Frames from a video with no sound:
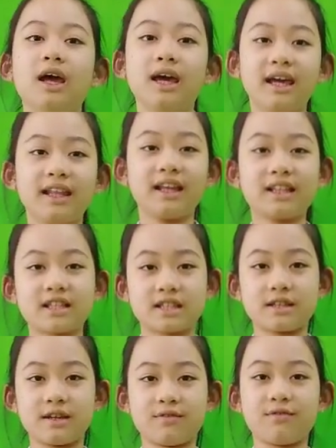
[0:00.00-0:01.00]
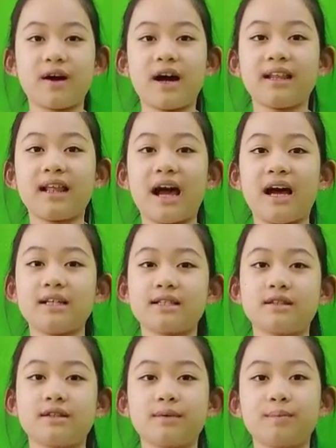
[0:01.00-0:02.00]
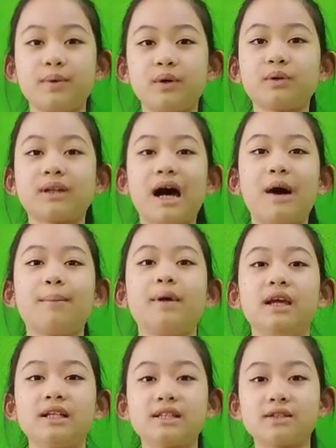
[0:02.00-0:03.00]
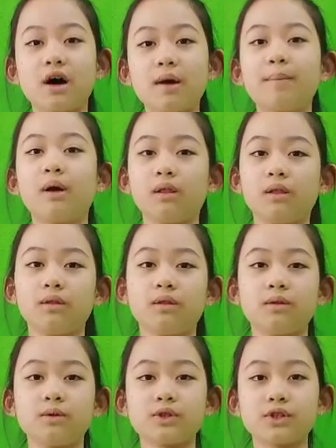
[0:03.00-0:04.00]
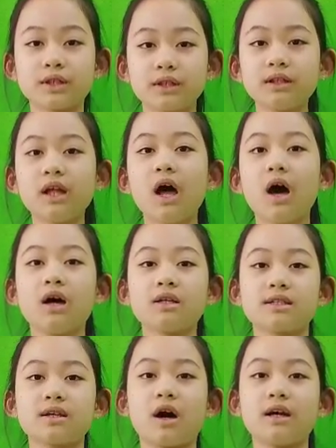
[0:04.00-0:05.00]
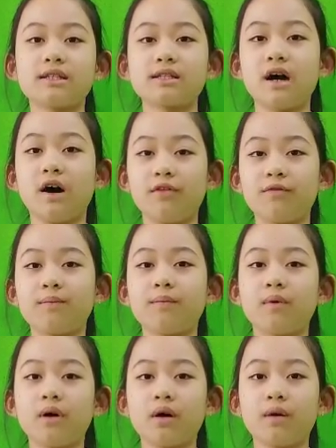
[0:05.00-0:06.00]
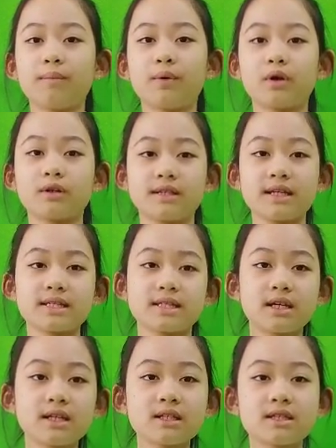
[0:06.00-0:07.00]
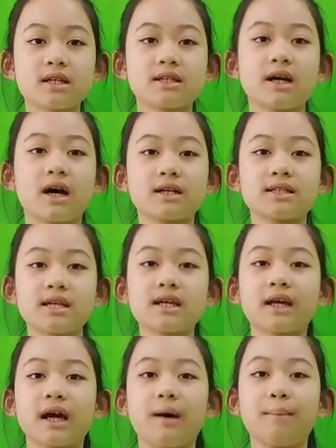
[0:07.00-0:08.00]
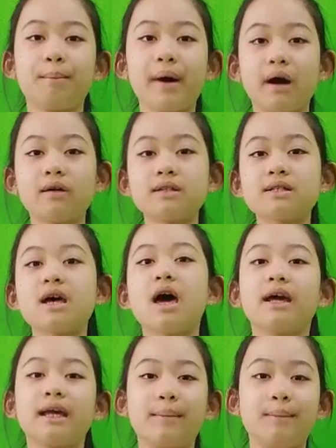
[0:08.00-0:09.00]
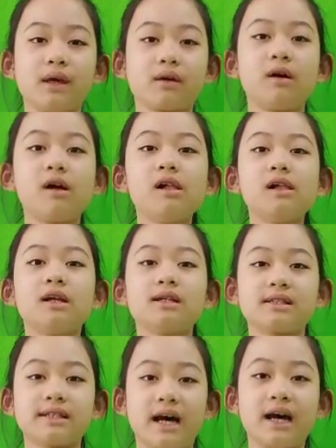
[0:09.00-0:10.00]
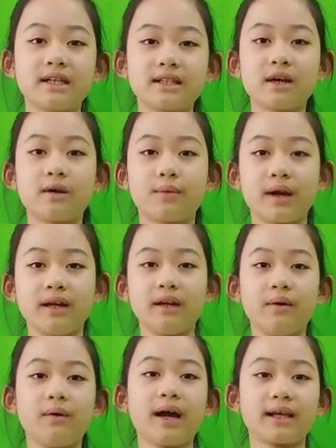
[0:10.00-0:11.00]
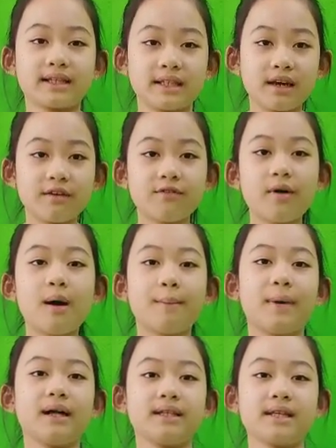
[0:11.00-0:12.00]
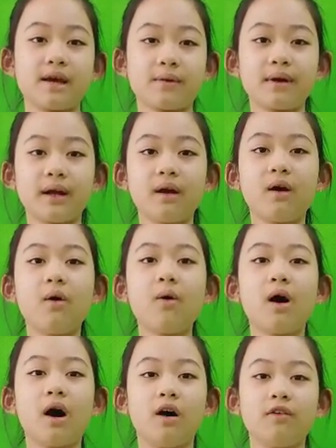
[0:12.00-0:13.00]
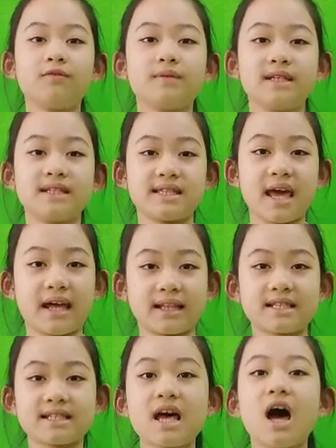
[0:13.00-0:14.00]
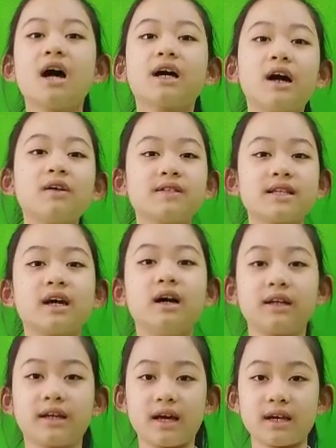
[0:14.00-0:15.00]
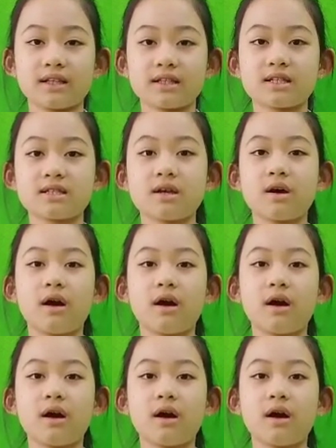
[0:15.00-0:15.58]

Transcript: It is defined as the build-up in soil pollution, size of persistence, toxic compounds, chemical, salt, radioactive material of disease, causing against